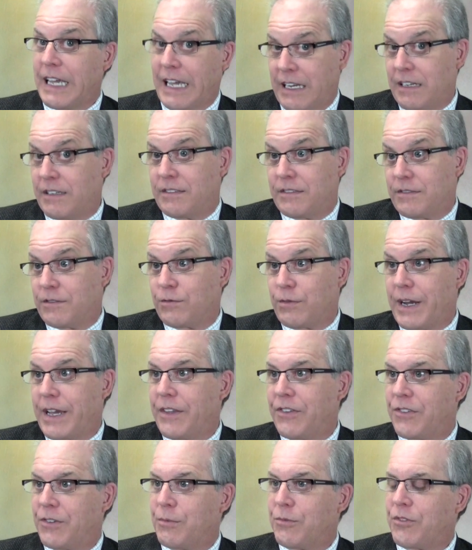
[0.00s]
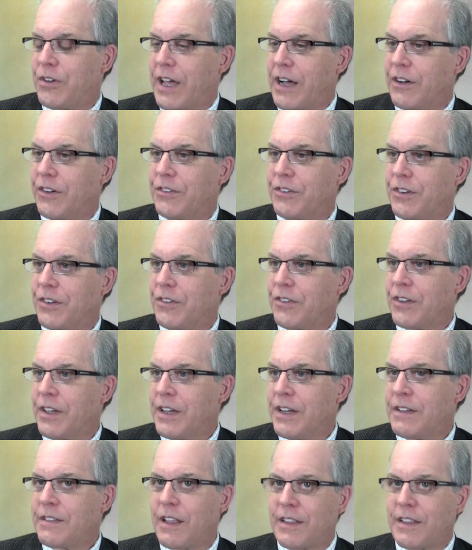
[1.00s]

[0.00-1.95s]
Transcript: and raise some challenges